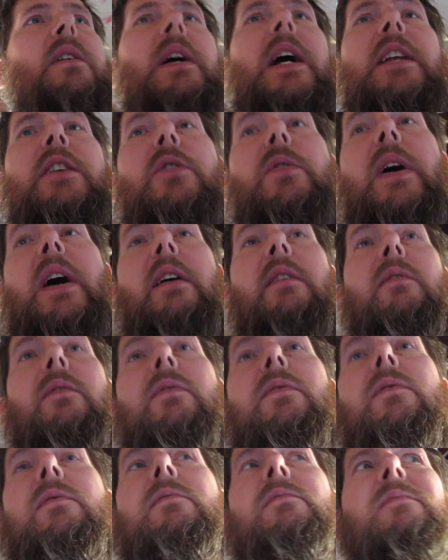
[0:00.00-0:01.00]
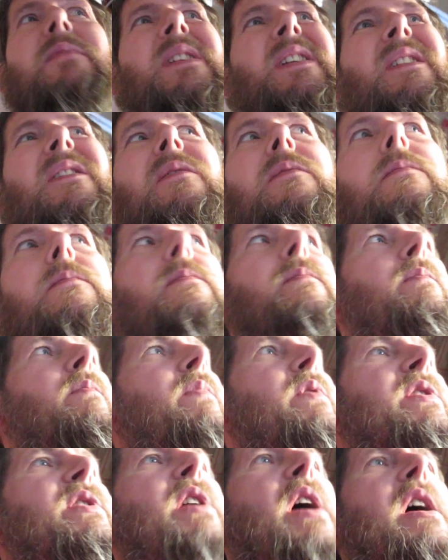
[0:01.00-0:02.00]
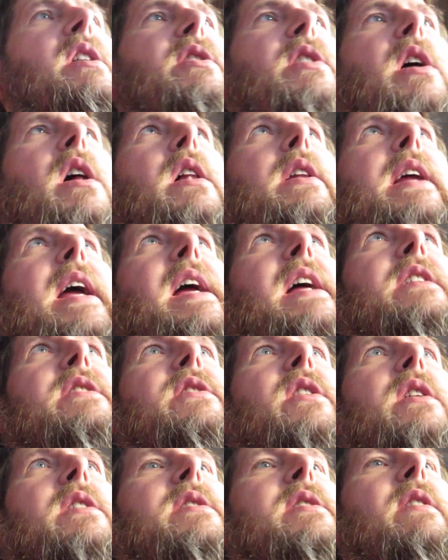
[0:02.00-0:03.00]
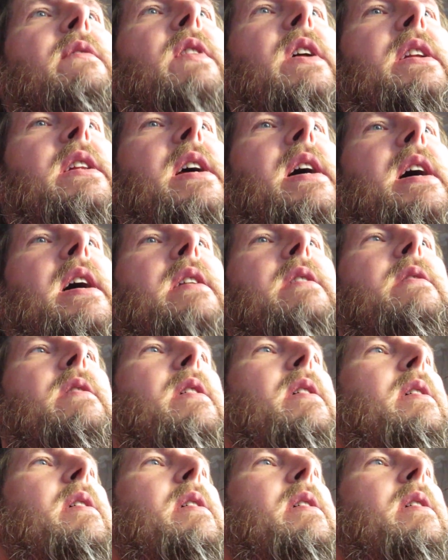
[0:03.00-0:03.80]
I do have, you know, sawzall and handsaw and stuff like that.